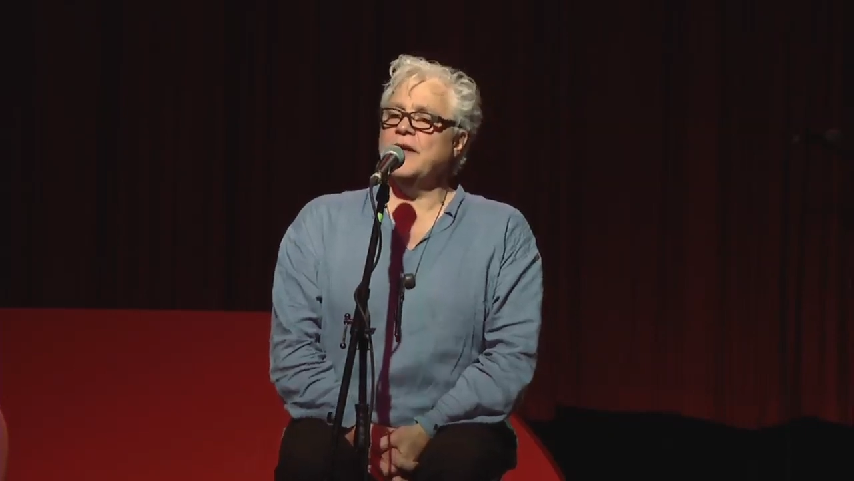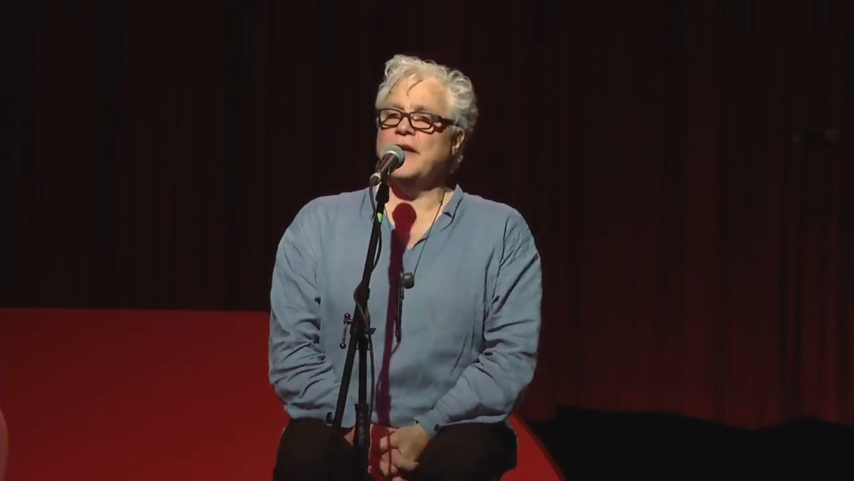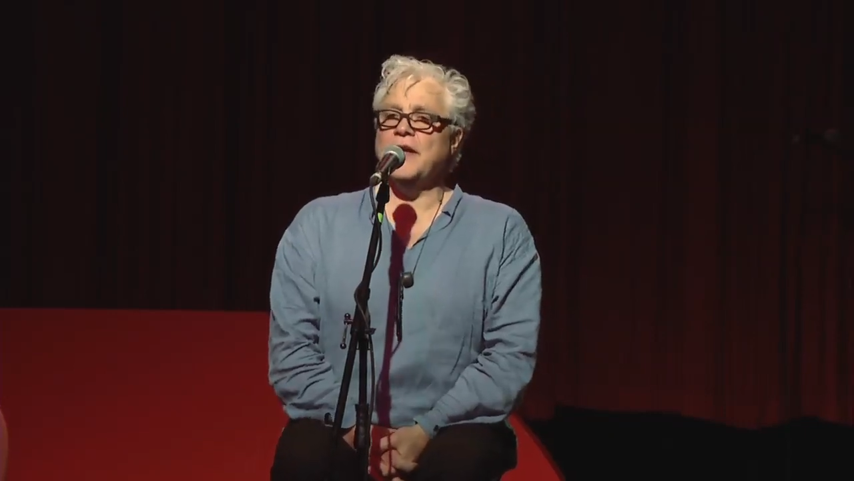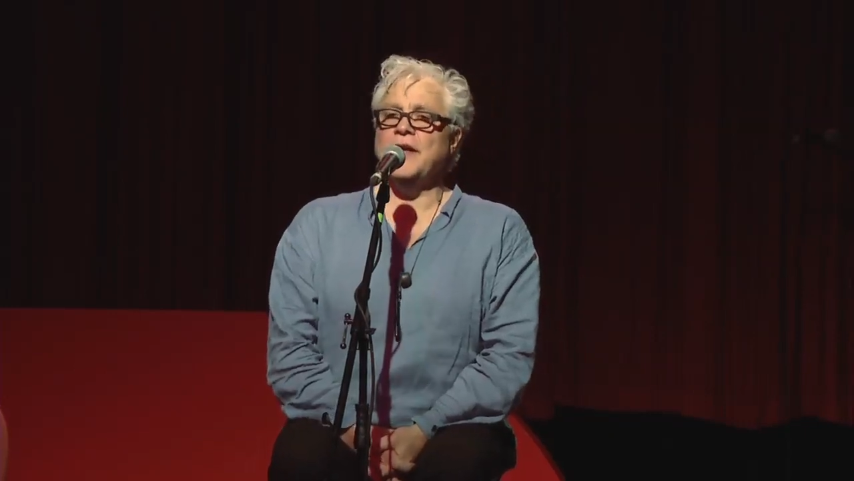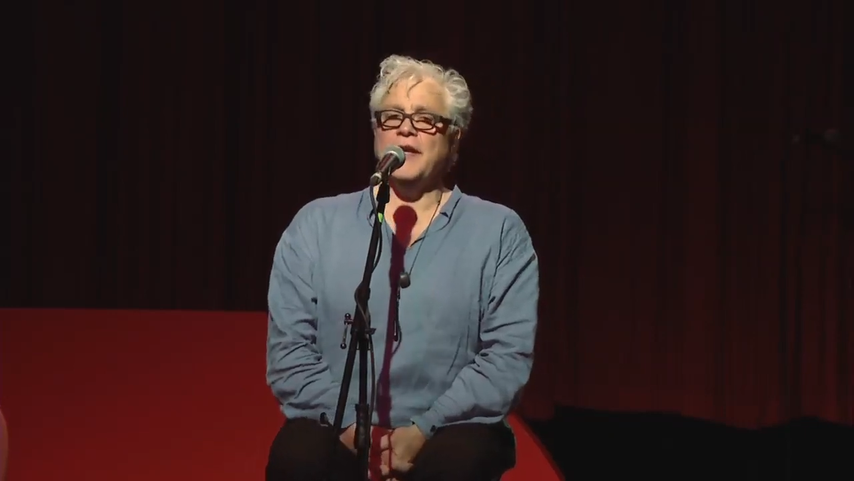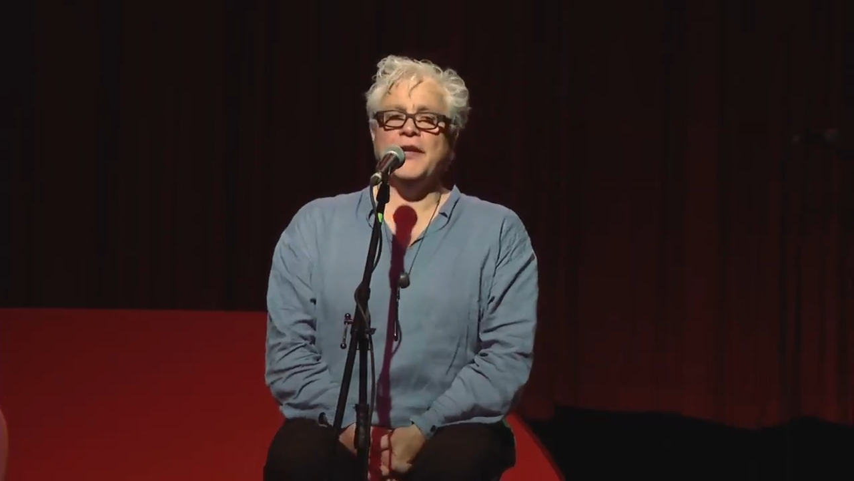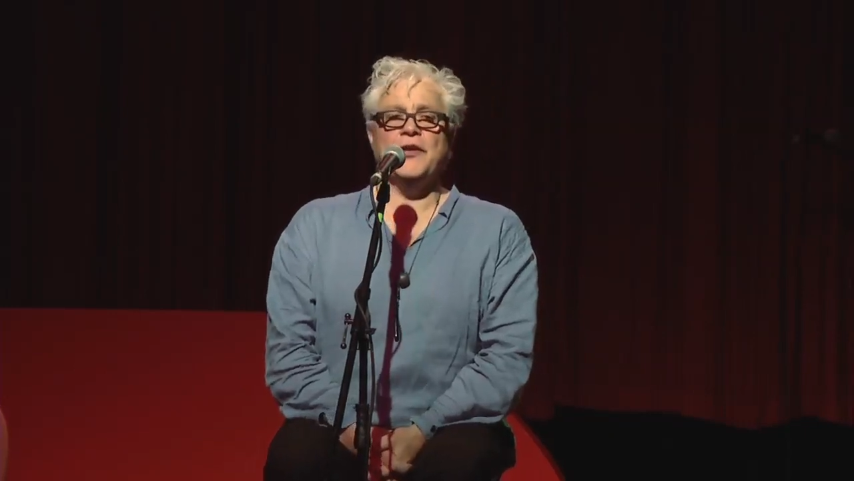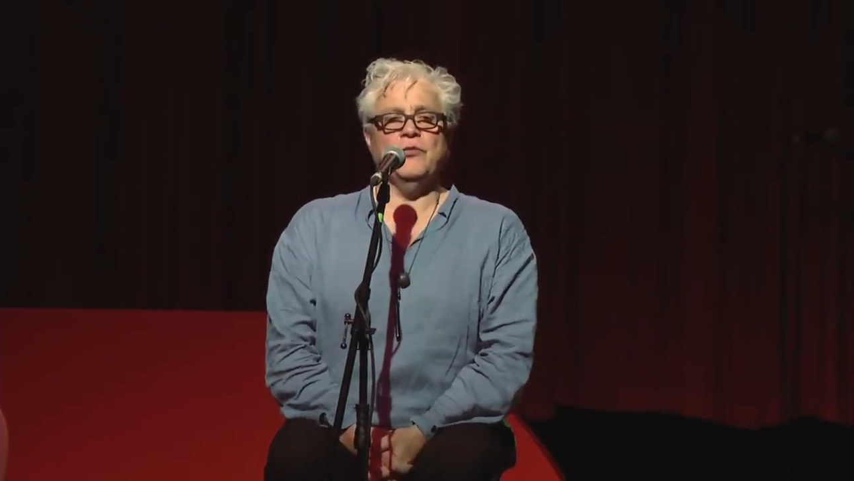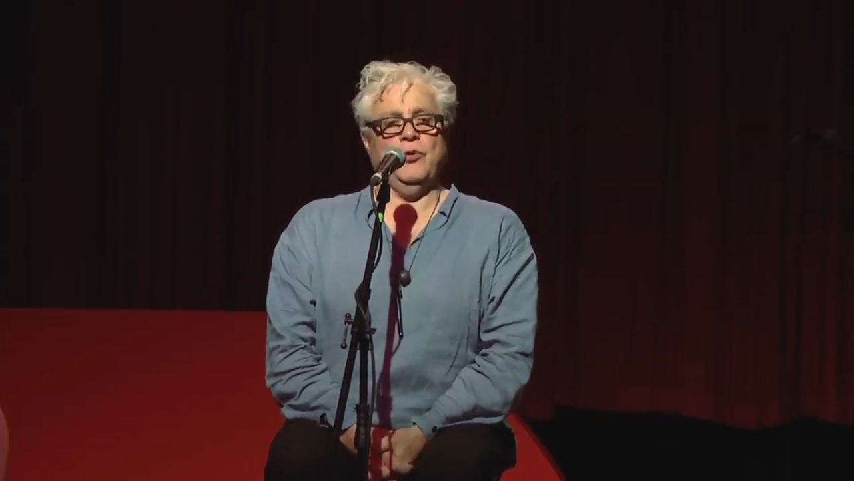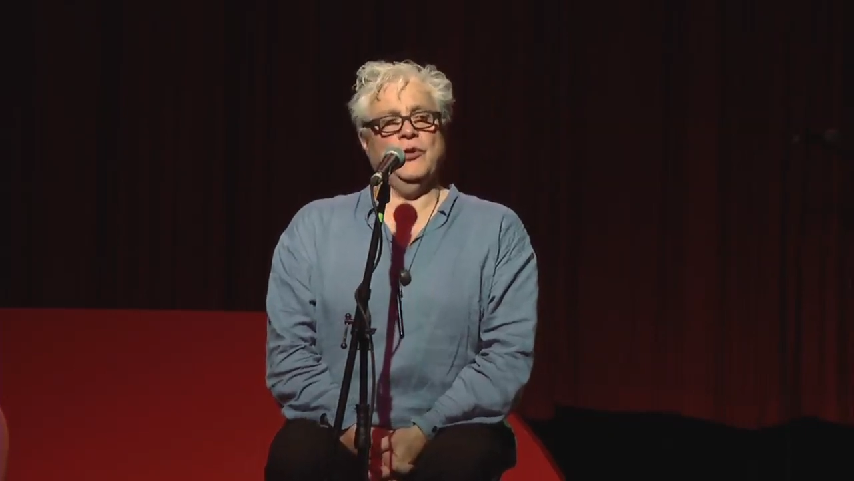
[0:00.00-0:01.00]
in a
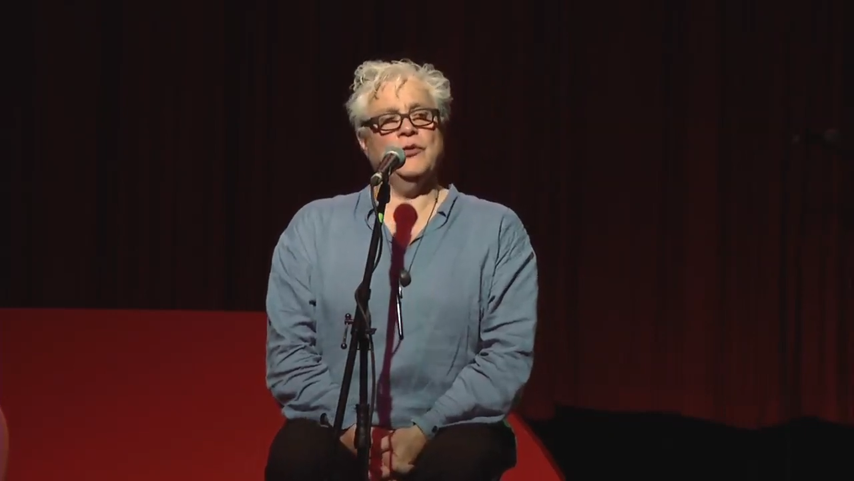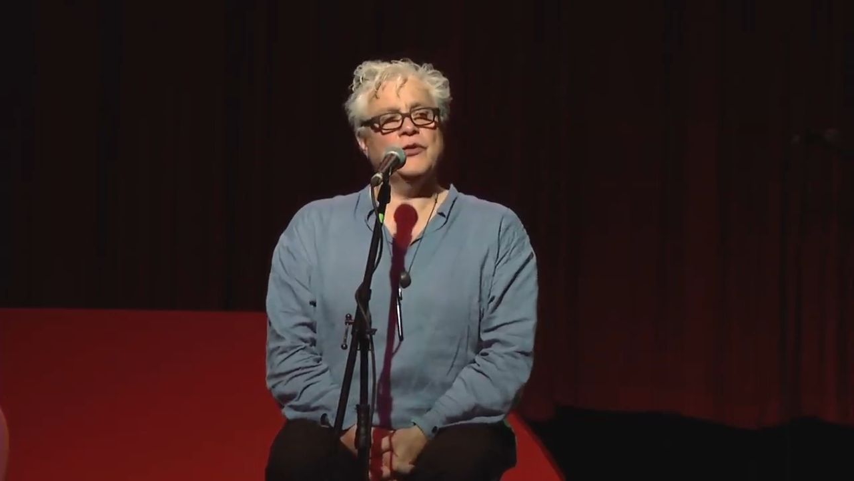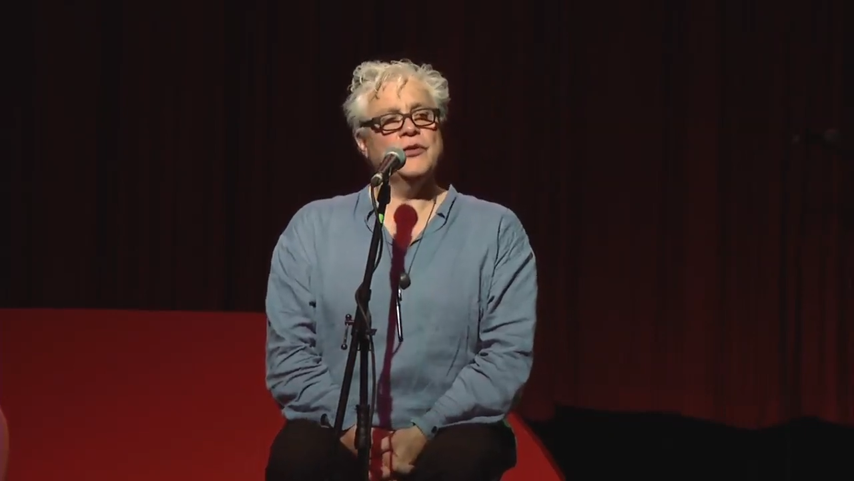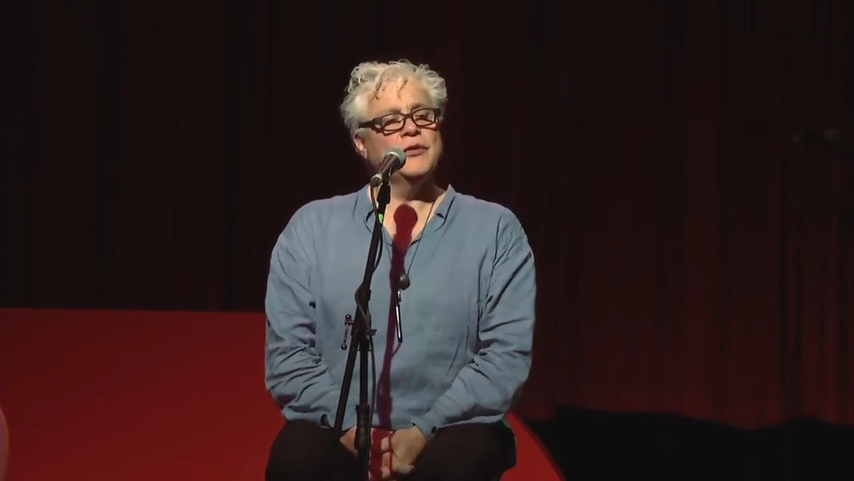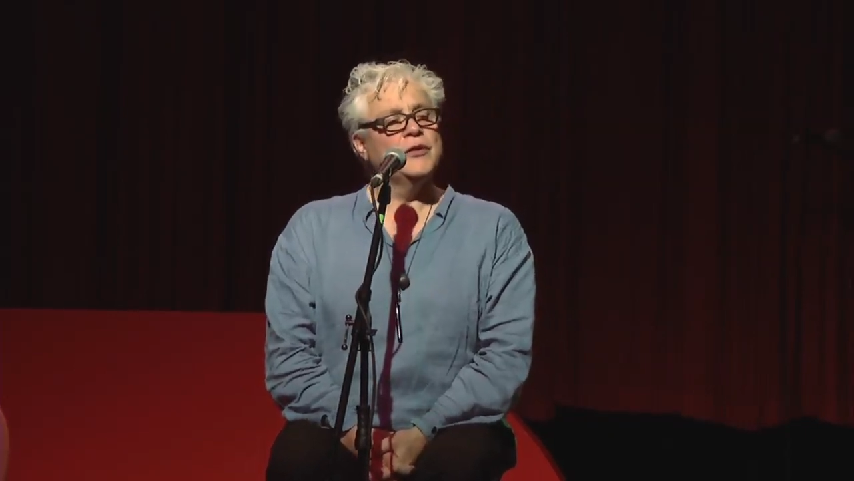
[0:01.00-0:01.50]
Canadian world.